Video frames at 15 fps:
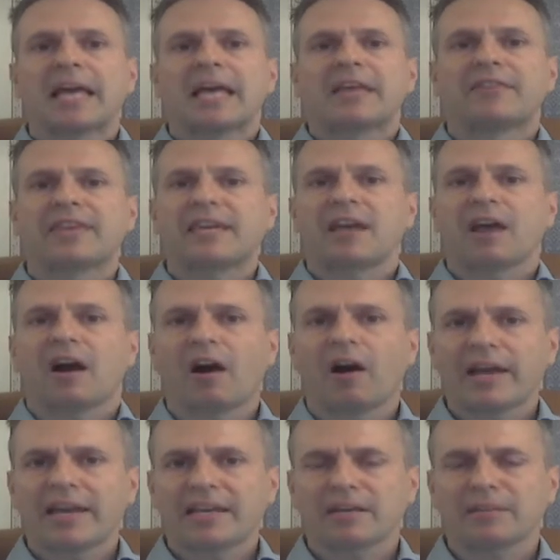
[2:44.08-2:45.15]
The
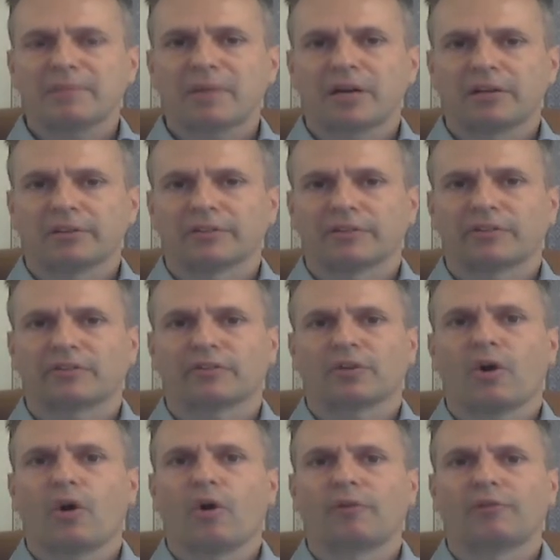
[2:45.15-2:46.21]
high commands
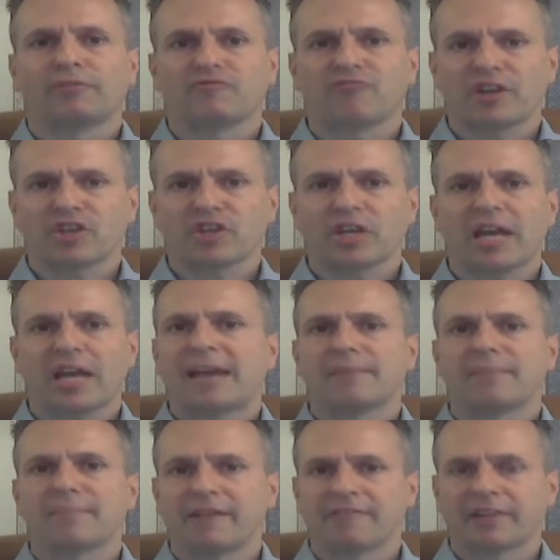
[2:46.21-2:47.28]
of Russia and
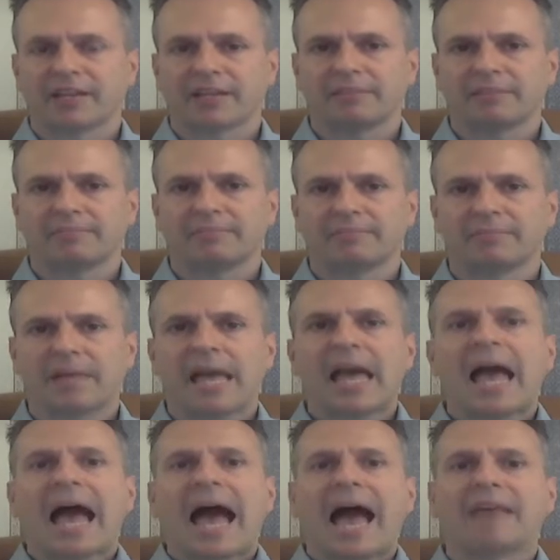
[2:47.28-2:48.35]
America
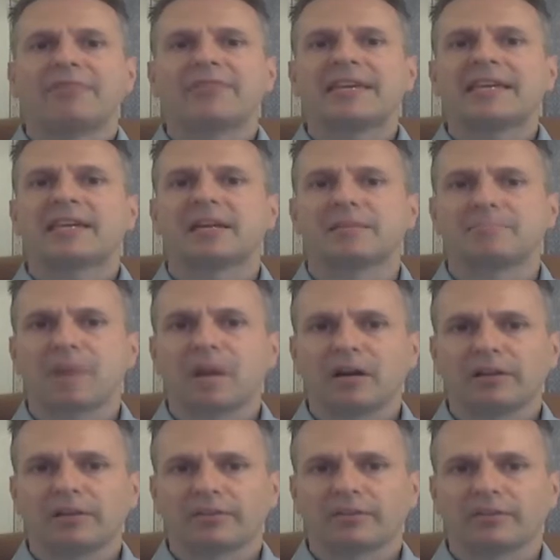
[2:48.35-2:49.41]
and the
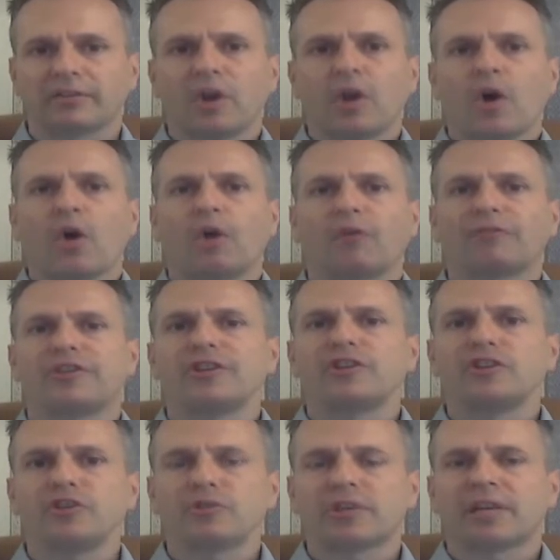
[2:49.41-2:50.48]
commands of the
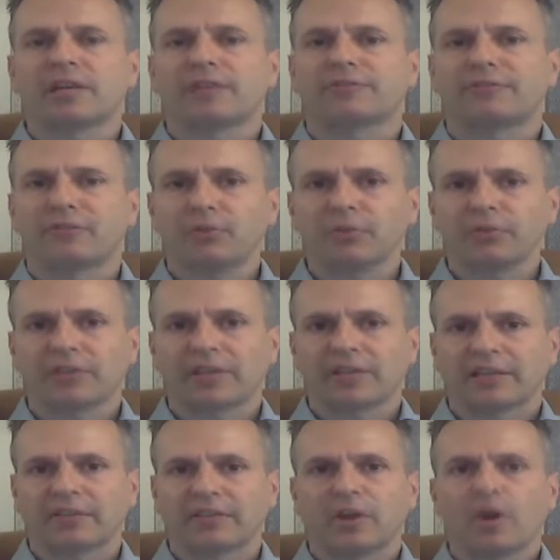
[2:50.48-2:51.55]
nuclear
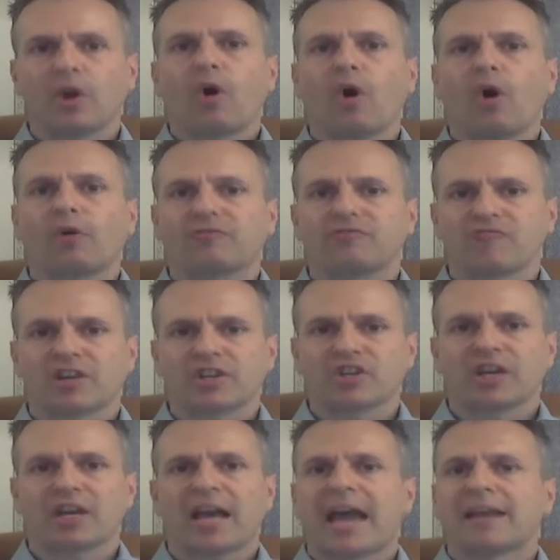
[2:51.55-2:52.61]
forces of
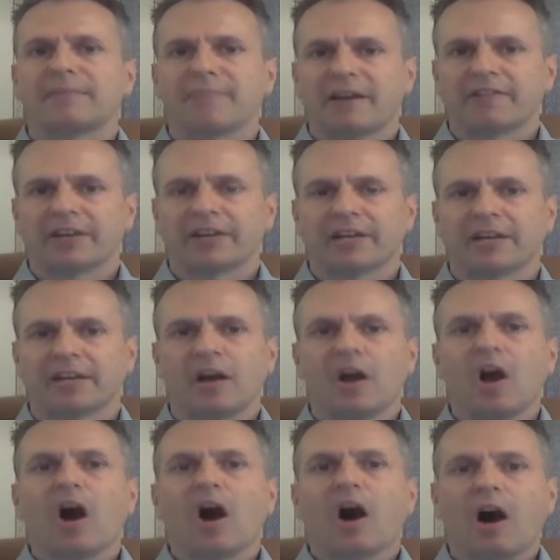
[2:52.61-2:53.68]
Russia and America
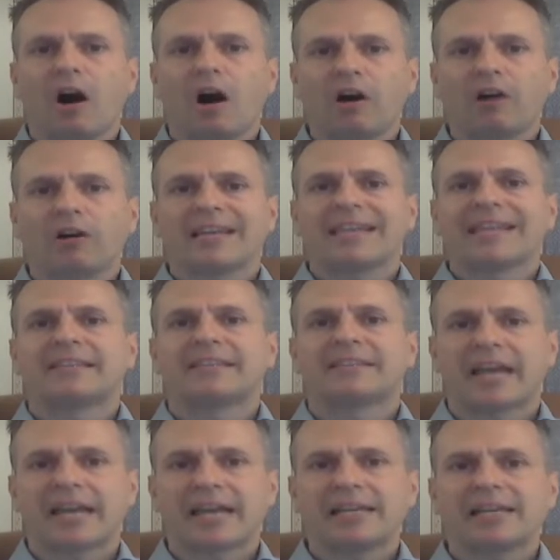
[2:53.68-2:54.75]
are in
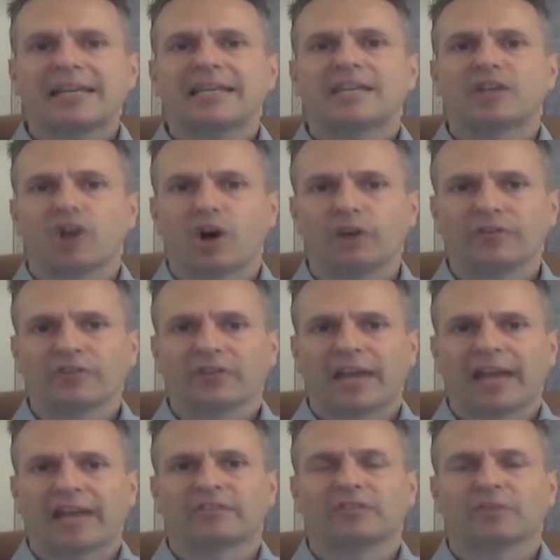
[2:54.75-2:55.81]
daily
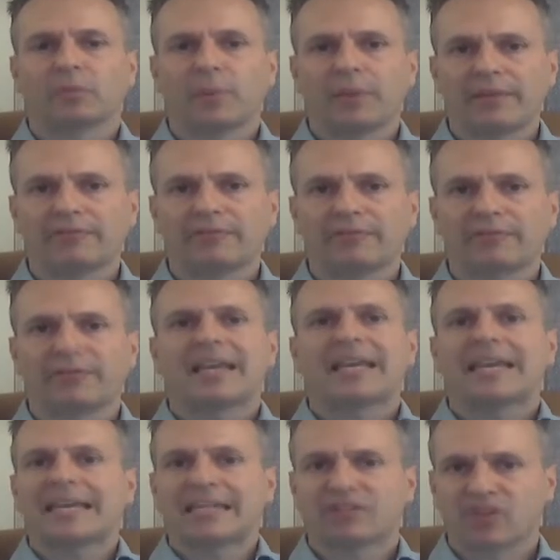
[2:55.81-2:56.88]
contact with
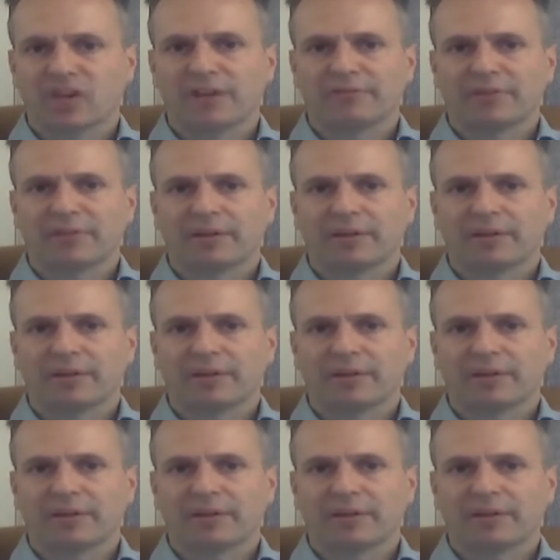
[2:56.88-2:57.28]
each other.